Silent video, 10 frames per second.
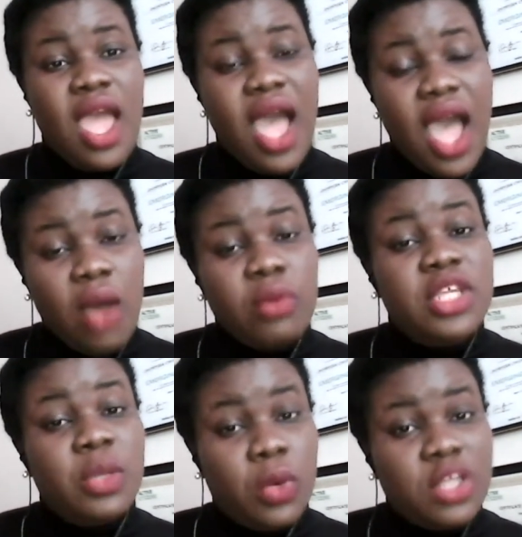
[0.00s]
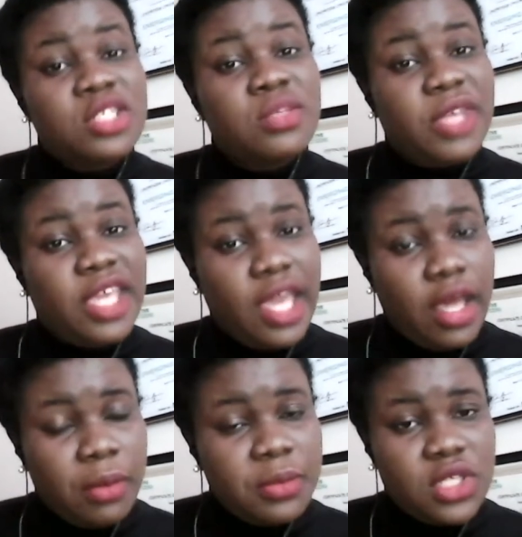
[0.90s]
how they want to be
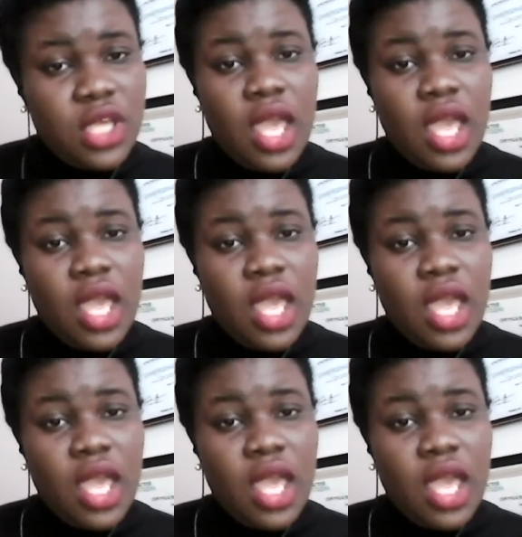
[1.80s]
helped,